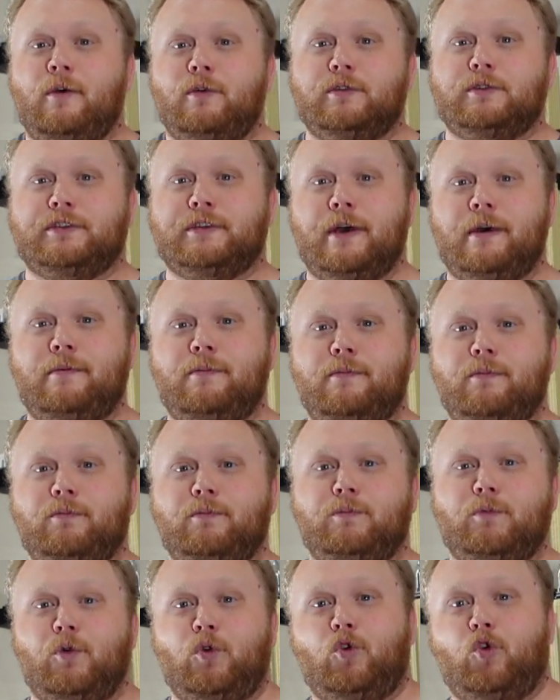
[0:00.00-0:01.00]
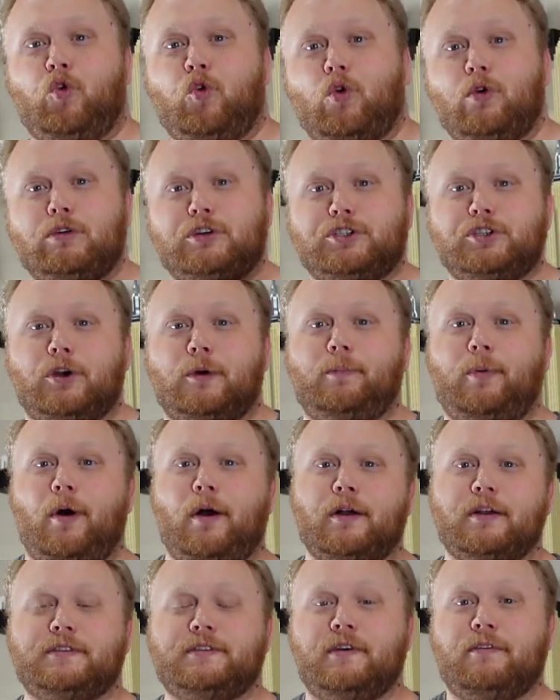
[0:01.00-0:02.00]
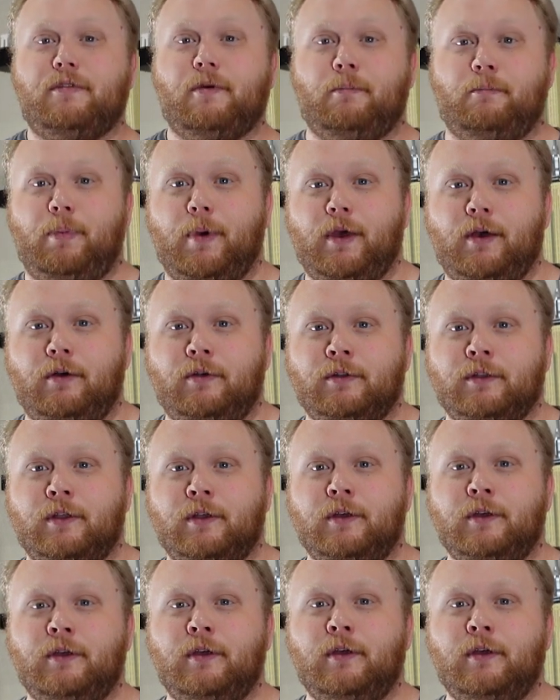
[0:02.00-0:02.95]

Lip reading: some crucial parts of the build